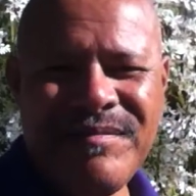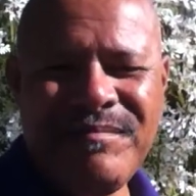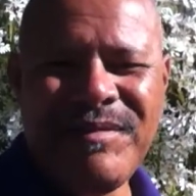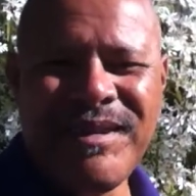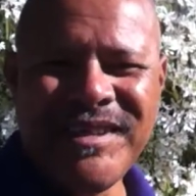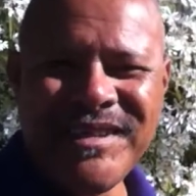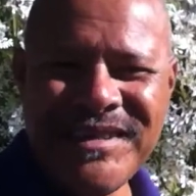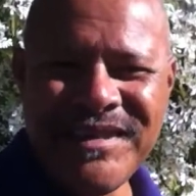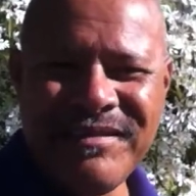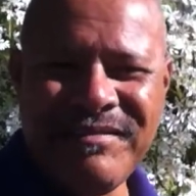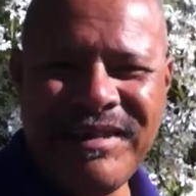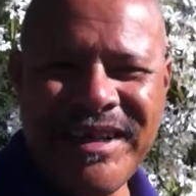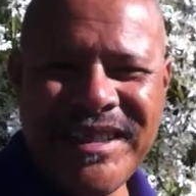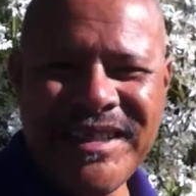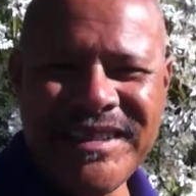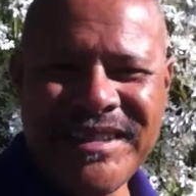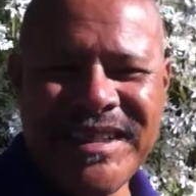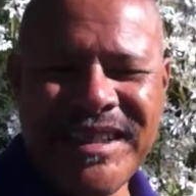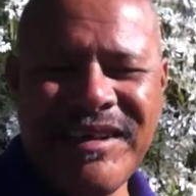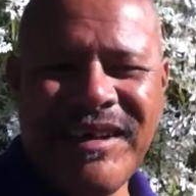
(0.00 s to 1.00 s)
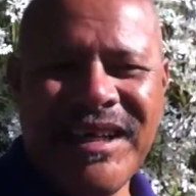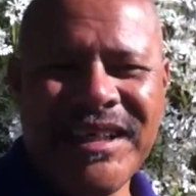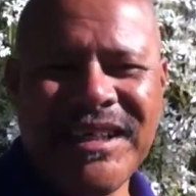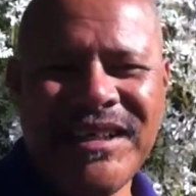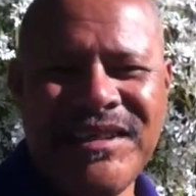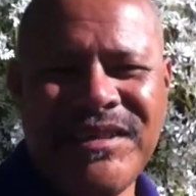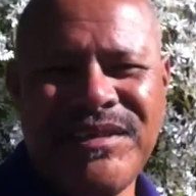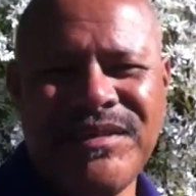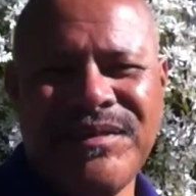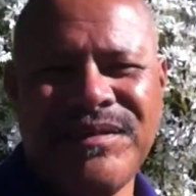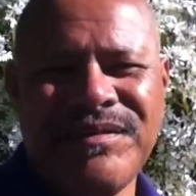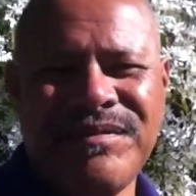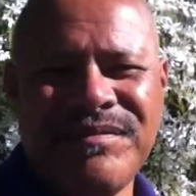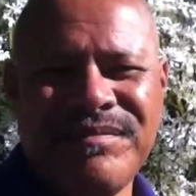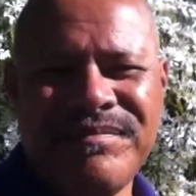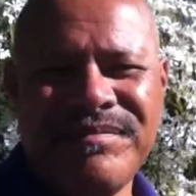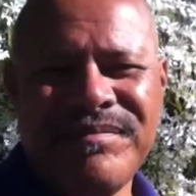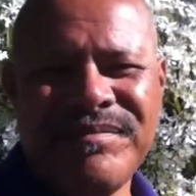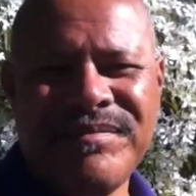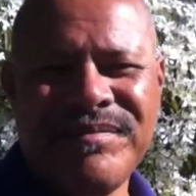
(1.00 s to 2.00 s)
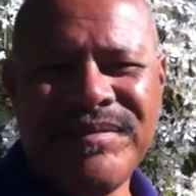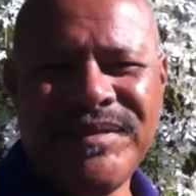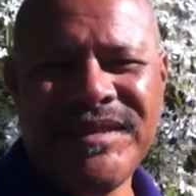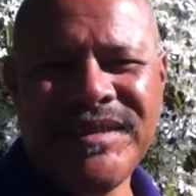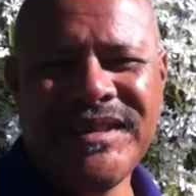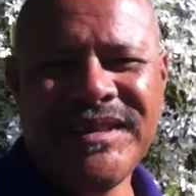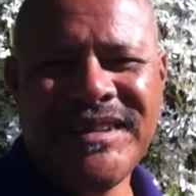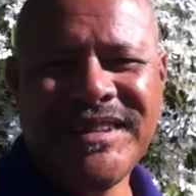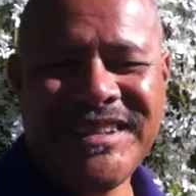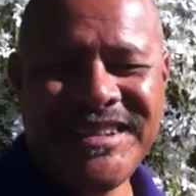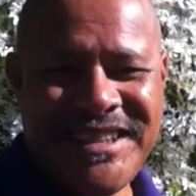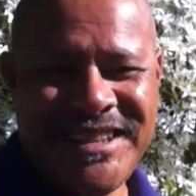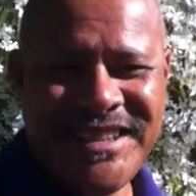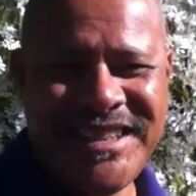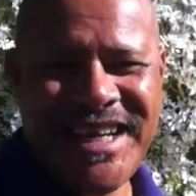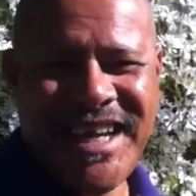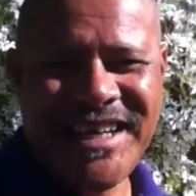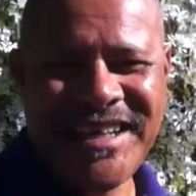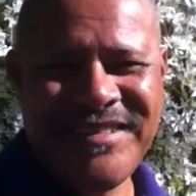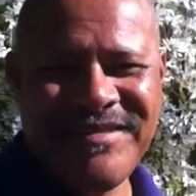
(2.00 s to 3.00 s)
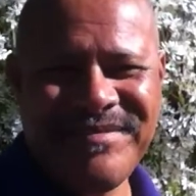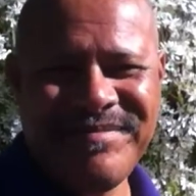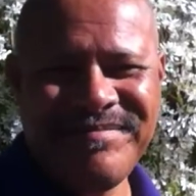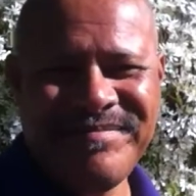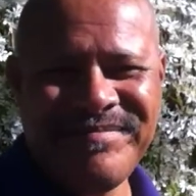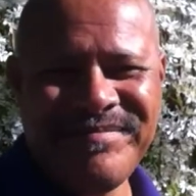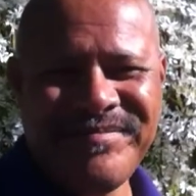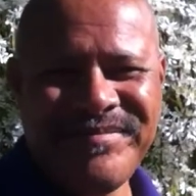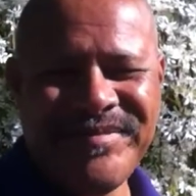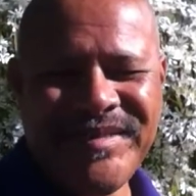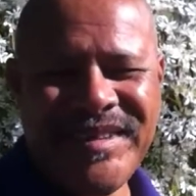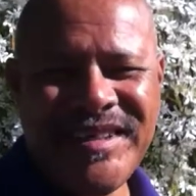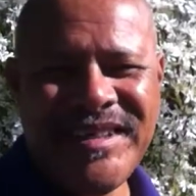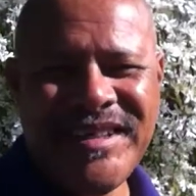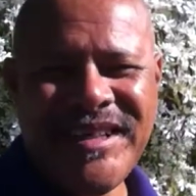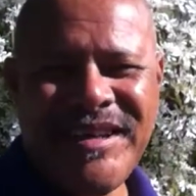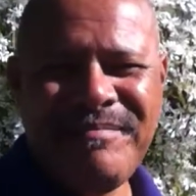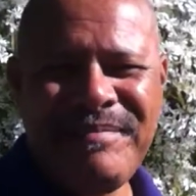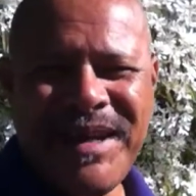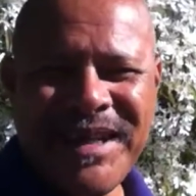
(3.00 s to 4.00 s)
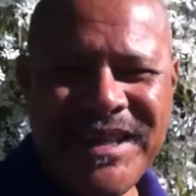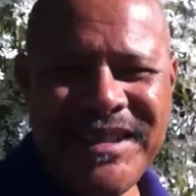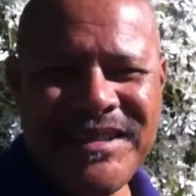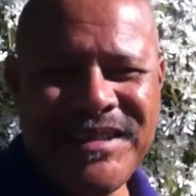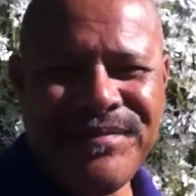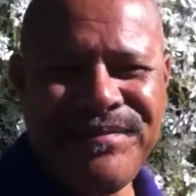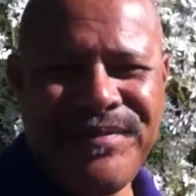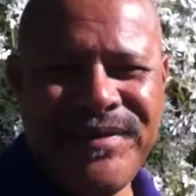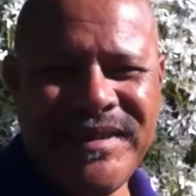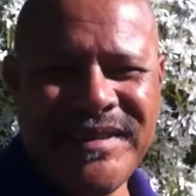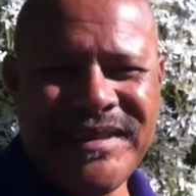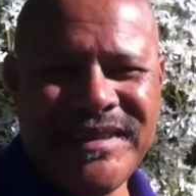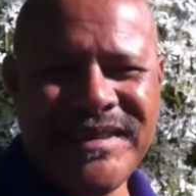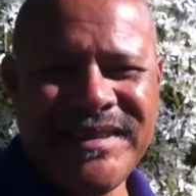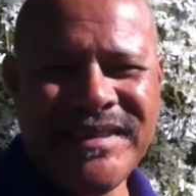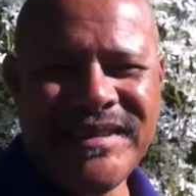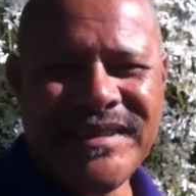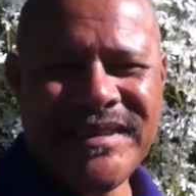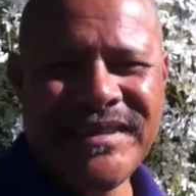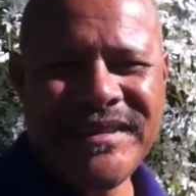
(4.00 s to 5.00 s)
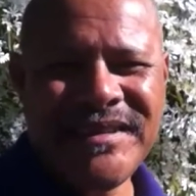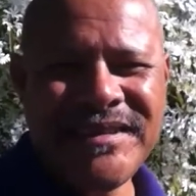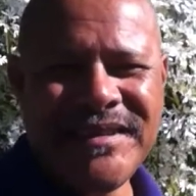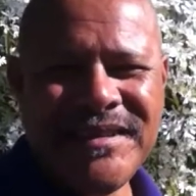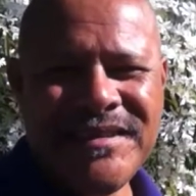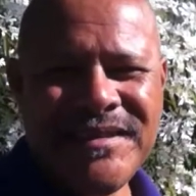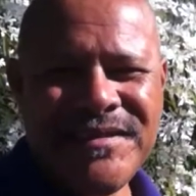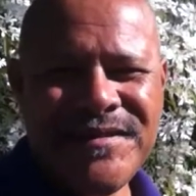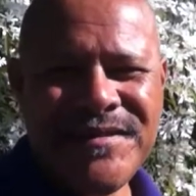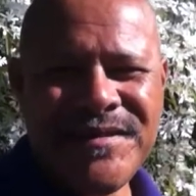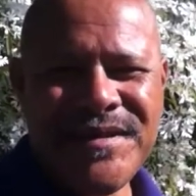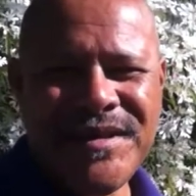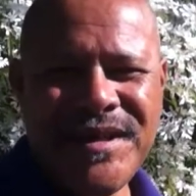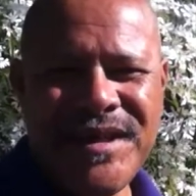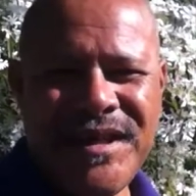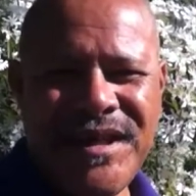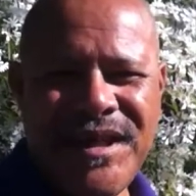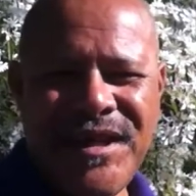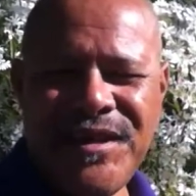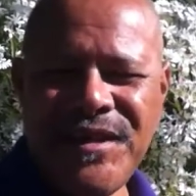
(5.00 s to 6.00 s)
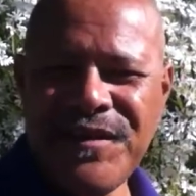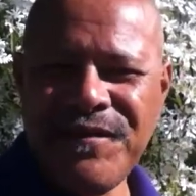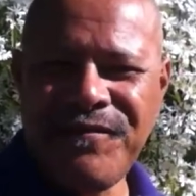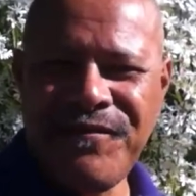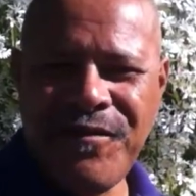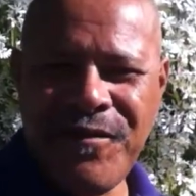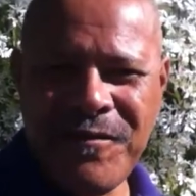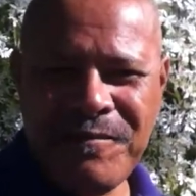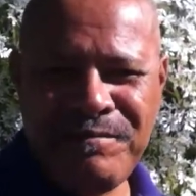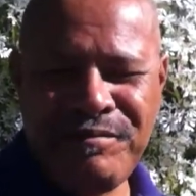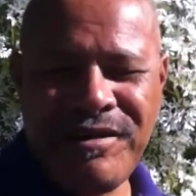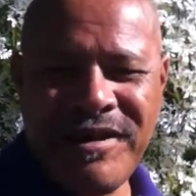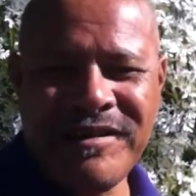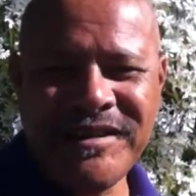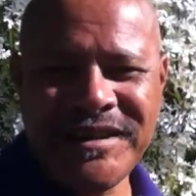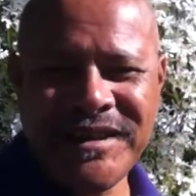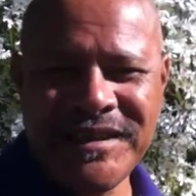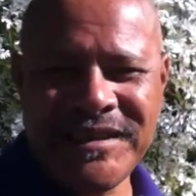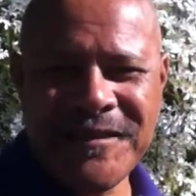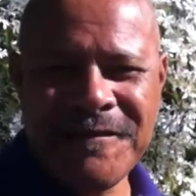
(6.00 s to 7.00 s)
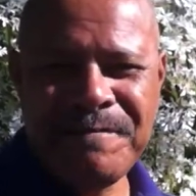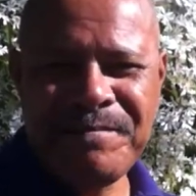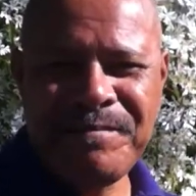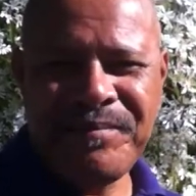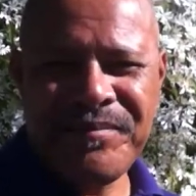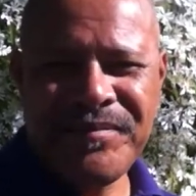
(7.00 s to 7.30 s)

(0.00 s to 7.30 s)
What is the greatest thing I can do today? Make a difference in your thought process